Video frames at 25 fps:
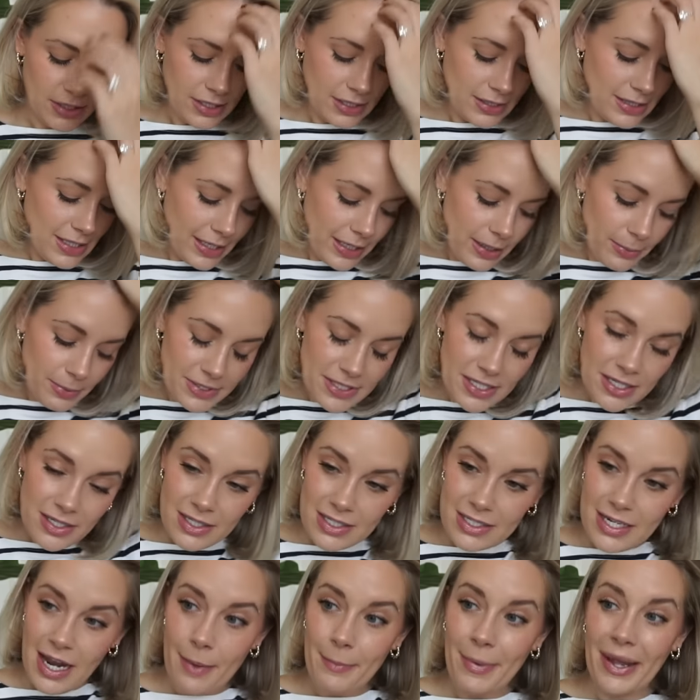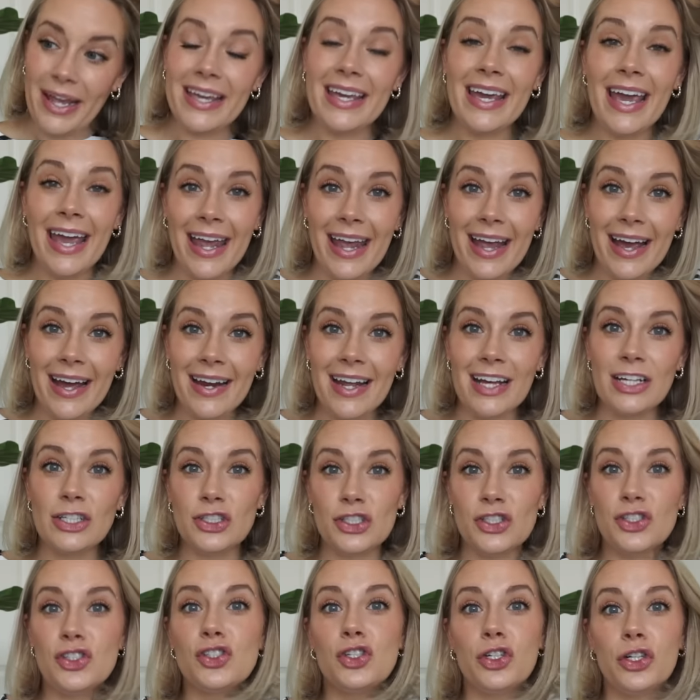because 90% of the time I can, I
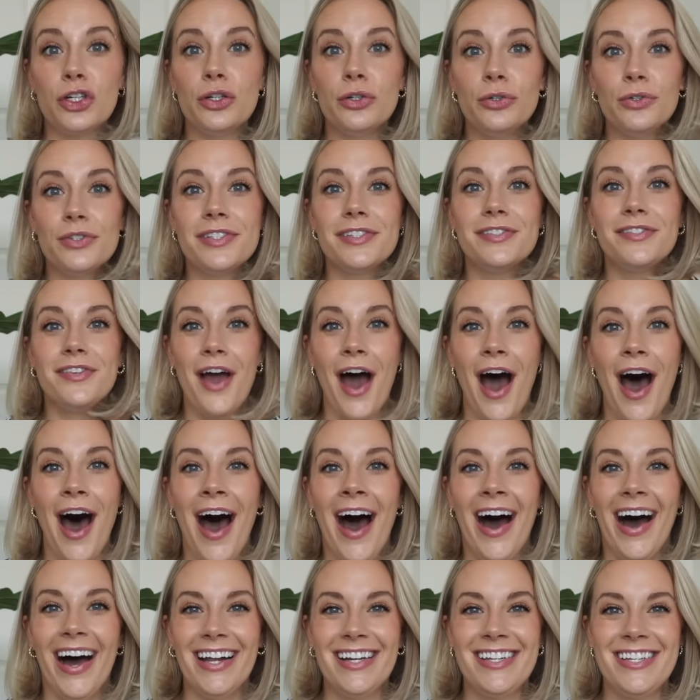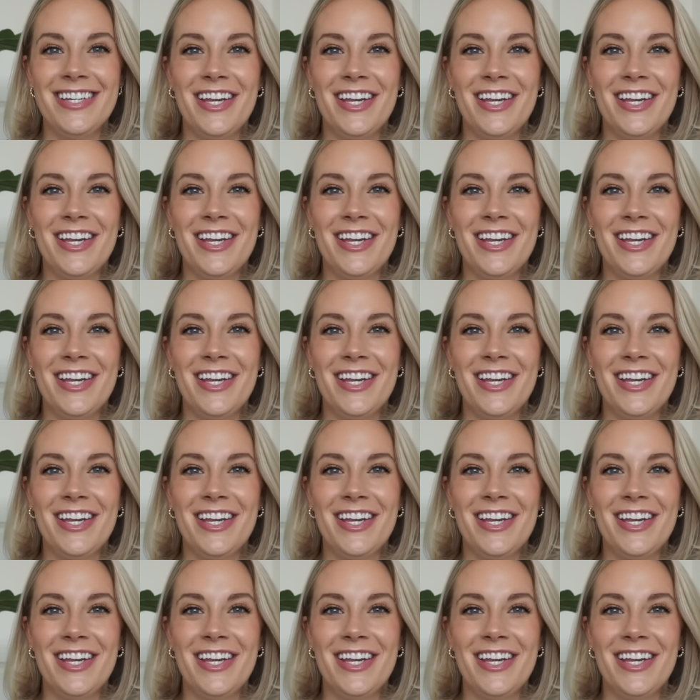just choose not